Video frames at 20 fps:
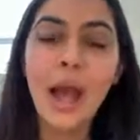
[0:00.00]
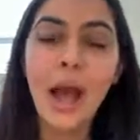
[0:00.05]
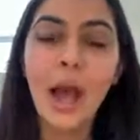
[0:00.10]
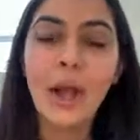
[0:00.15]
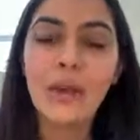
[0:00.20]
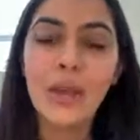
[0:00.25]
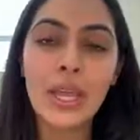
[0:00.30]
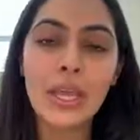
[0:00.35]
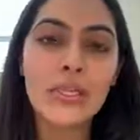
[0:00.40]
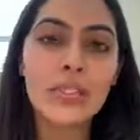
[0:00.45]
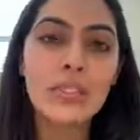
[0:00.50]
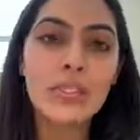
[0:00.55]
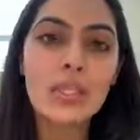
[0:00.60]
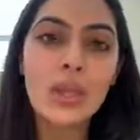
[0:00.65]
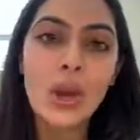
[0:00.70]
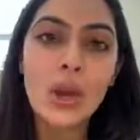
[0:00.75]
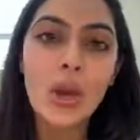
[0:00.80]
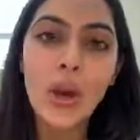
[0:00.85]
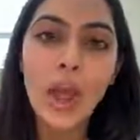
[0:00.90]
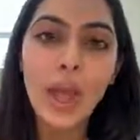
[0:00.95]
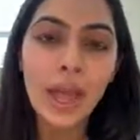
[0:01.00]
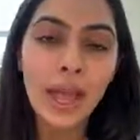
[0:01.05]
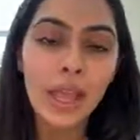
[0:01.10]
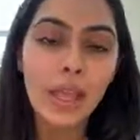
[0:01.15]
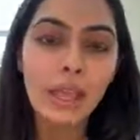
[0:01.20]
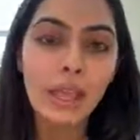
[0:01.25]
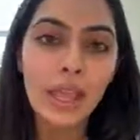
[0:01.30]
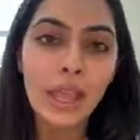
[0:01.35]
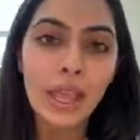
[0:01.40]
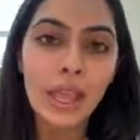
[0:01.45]
Okay, so I
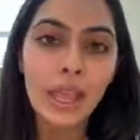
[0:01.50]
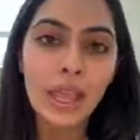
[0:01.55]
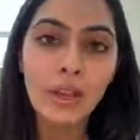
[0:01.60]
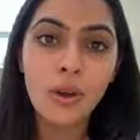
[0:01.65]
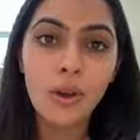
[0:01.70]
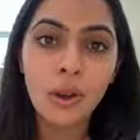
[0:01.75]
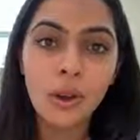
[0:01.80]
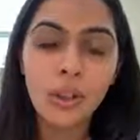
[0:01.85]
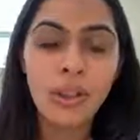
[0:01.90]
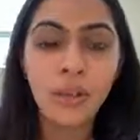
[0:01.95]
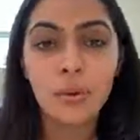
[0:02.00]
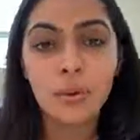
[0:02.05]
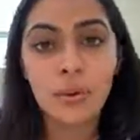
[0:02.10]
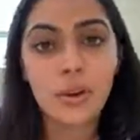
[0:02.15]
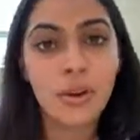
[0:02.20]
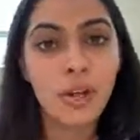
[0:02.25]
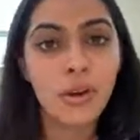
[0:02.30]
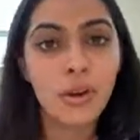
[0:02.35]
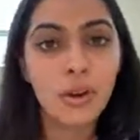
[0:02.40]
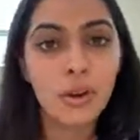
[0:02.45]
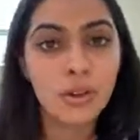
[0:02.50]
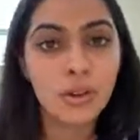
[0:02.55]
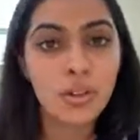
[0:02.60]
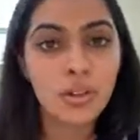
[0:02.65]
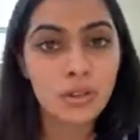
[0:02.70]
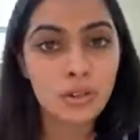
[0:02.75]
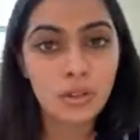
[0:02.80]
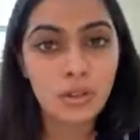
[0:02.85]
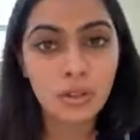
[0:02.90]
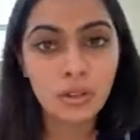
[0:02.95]
had a car that went out on a
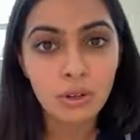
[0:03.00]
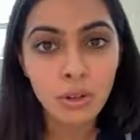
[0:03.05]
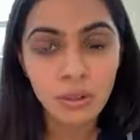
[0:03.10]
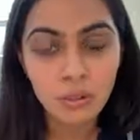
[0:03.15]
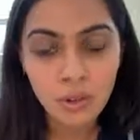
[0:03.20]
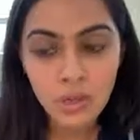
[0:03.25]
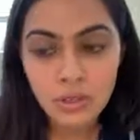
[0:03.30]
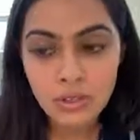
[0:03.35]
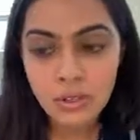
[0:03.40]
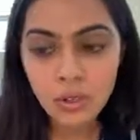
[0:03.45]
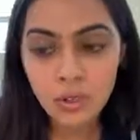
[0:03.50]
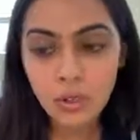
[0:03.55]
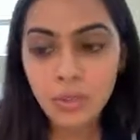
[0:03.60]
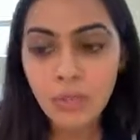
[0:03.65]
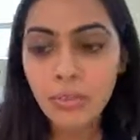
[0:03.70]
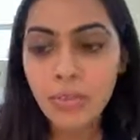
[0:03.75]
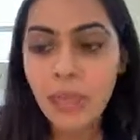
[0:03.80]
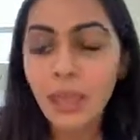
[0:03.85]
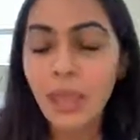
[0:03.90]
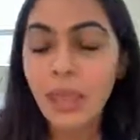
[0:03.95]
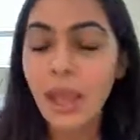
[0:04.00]
Turo Go rental.